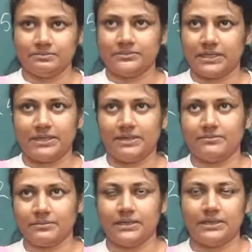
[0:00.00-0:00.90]
ante
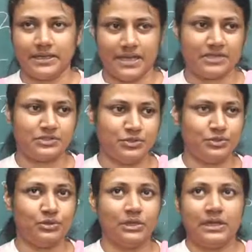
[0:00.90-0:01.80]
he has to
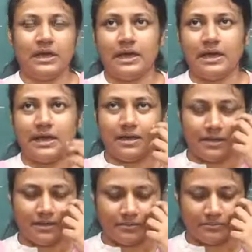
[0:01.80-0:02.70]

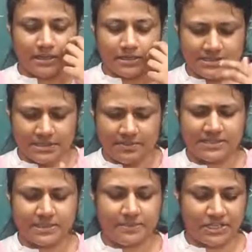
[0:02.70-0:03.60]
aa
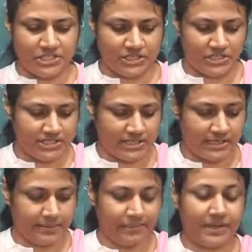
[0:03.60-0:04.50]
samasya parishkarinchali.
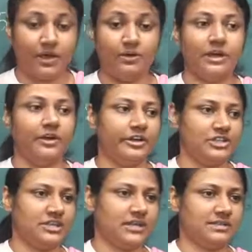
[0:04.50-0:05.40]
Now he got a
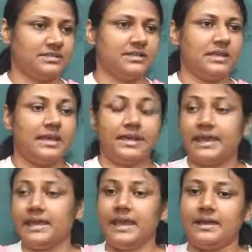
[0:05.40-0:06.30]
chance.
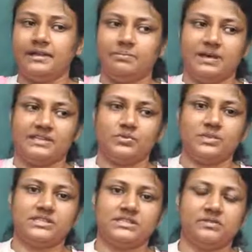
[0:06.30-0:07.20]
King Agrippa is
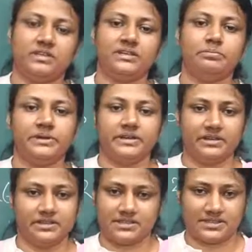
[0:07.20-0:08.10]
visiting with
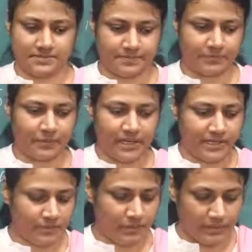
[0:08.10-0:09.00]
Bernice, right?
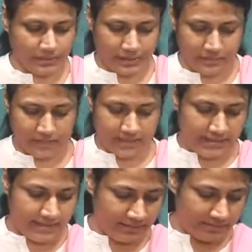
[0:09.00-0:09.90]
You can we read that?